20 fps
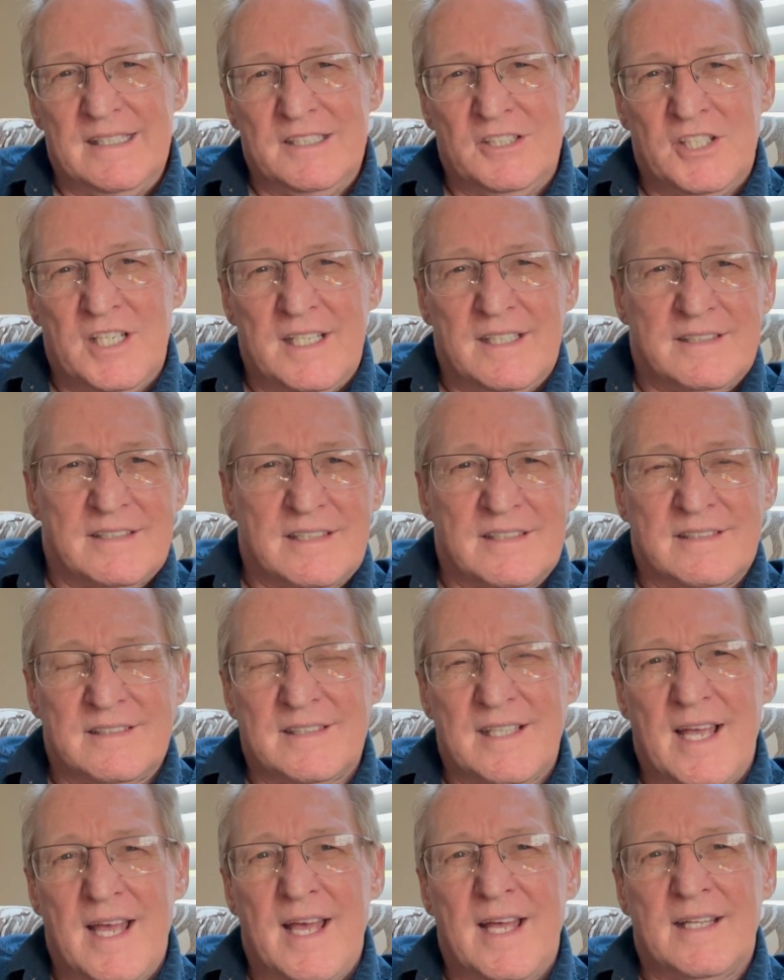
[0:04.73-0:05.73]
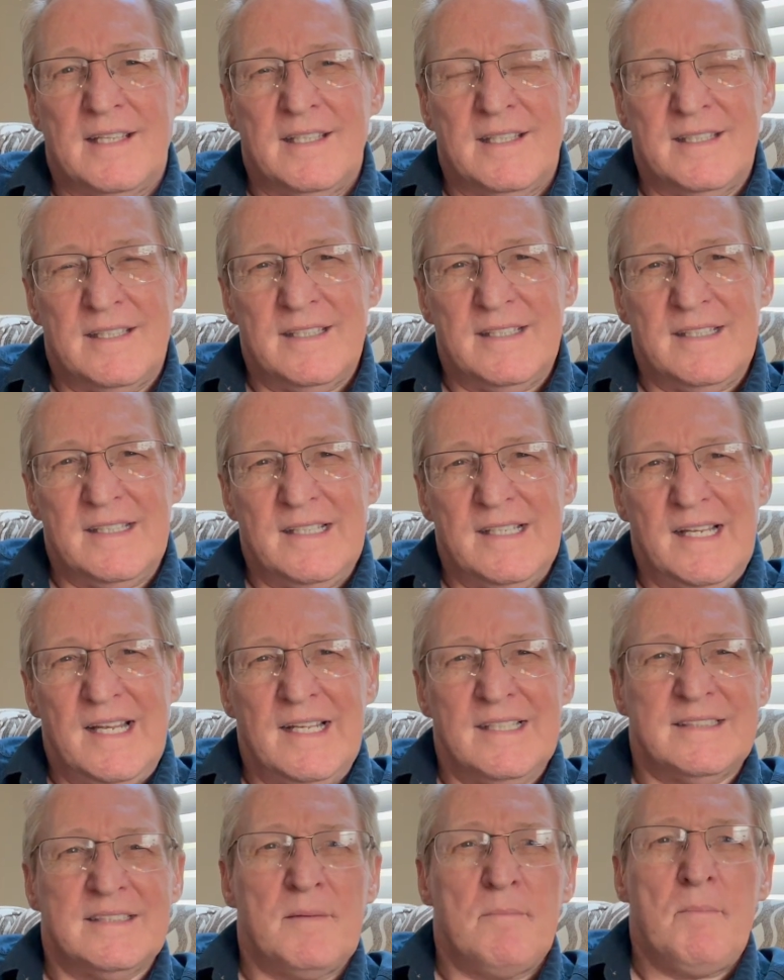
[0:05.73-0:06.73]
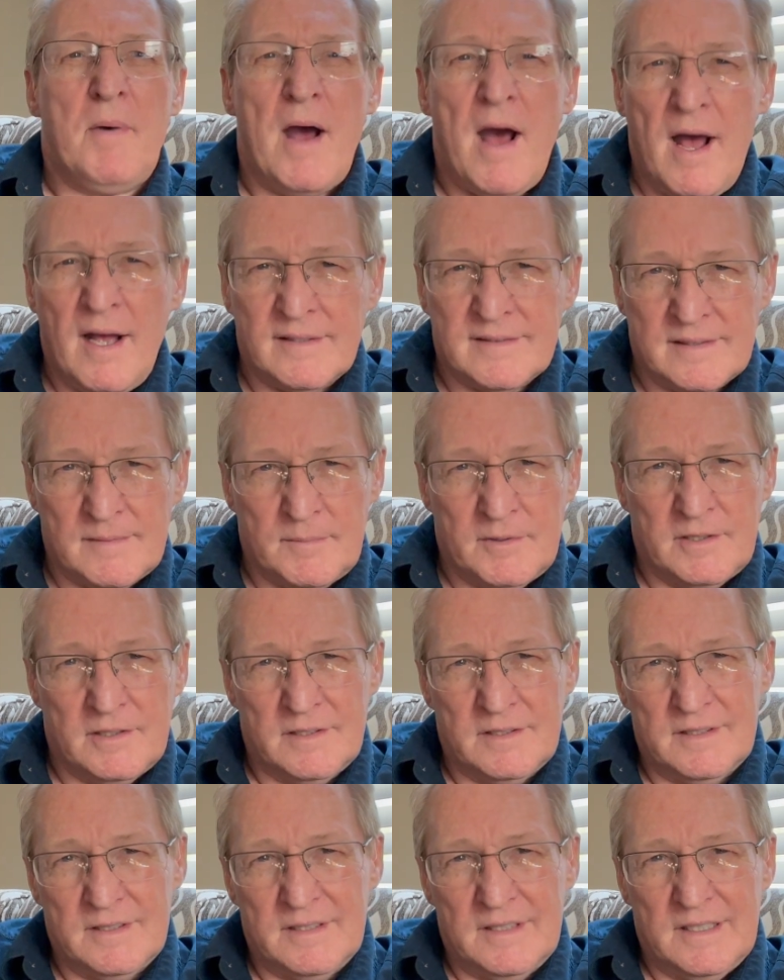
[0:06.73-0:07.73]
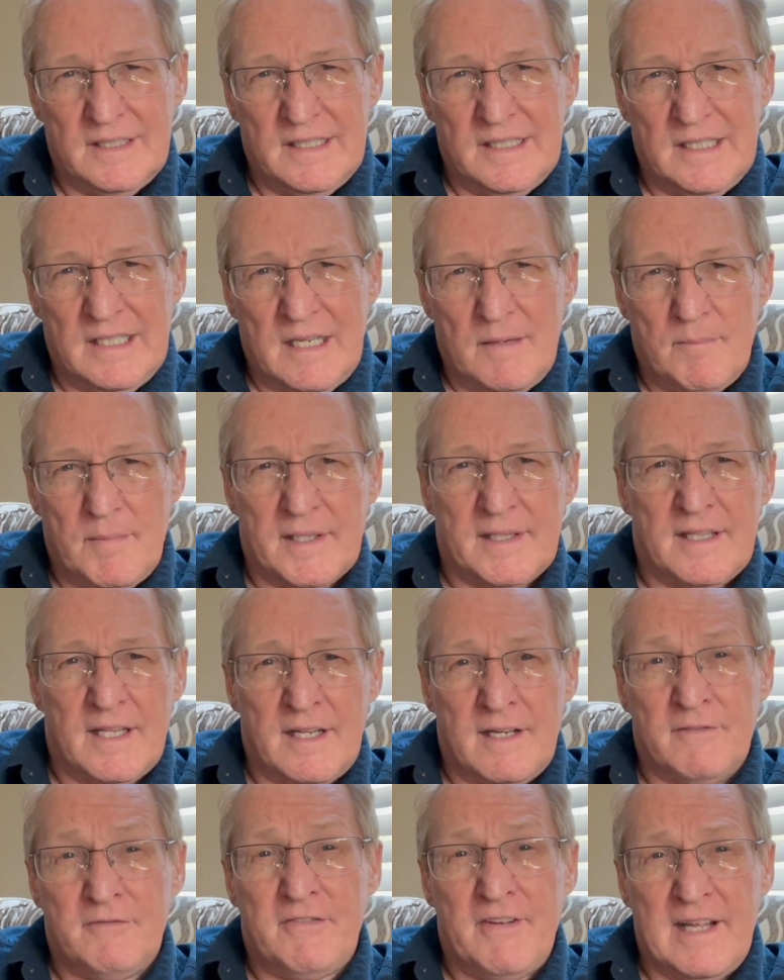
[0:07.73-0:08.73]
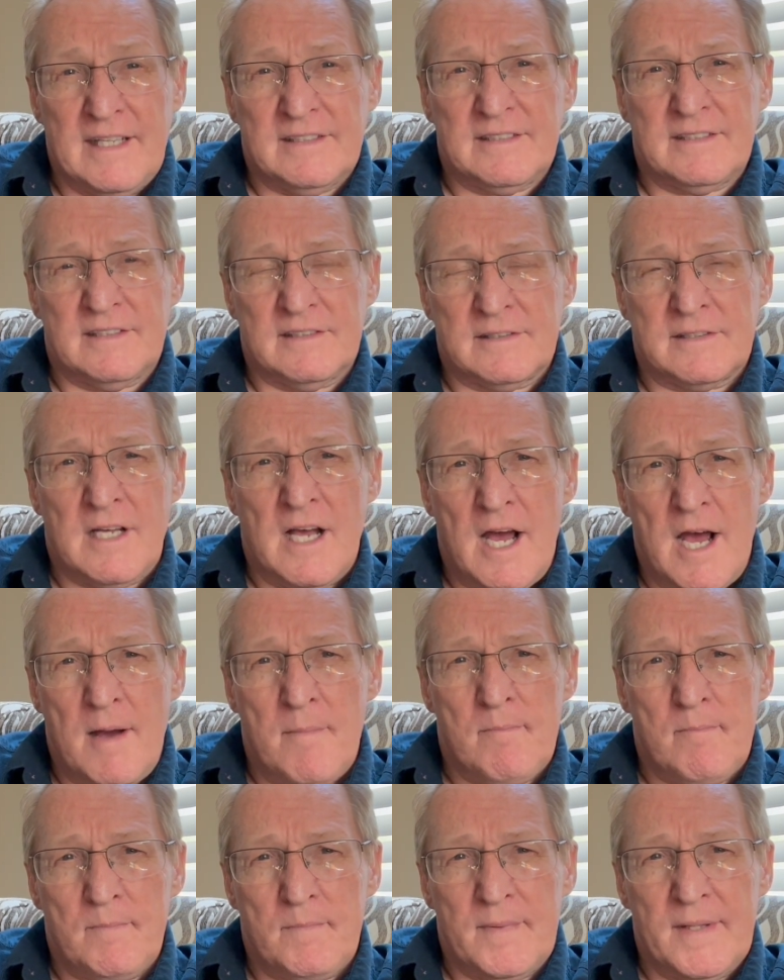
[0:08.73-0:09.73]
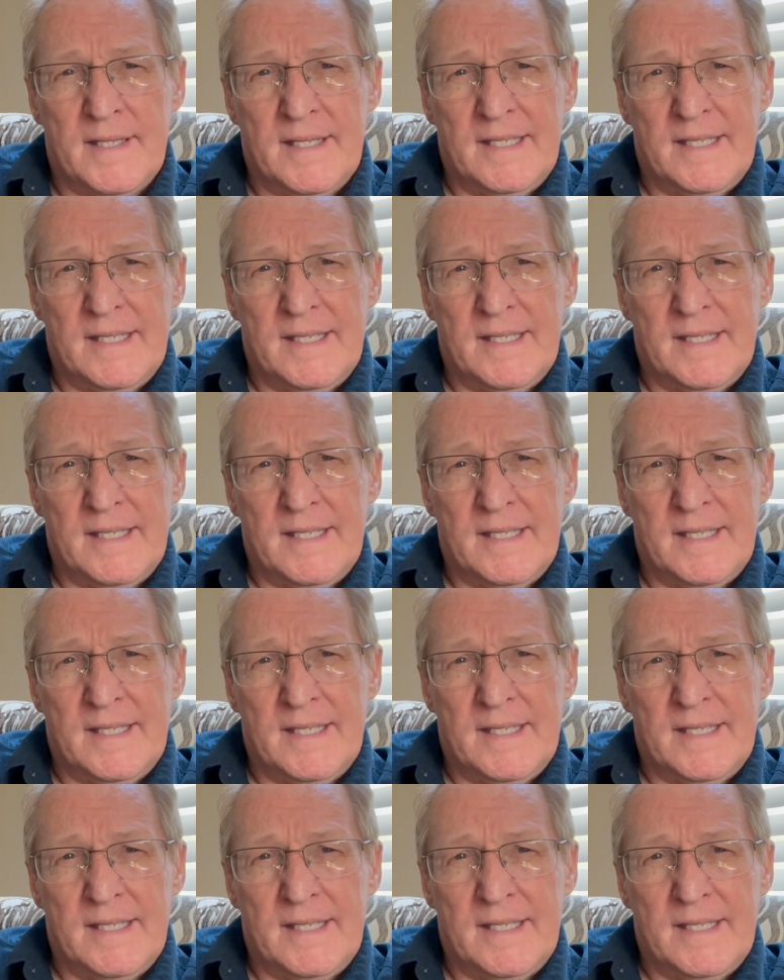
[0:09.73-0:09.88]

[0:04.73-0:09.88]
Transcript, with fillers: Jesus said, It's impossible but that offenses come.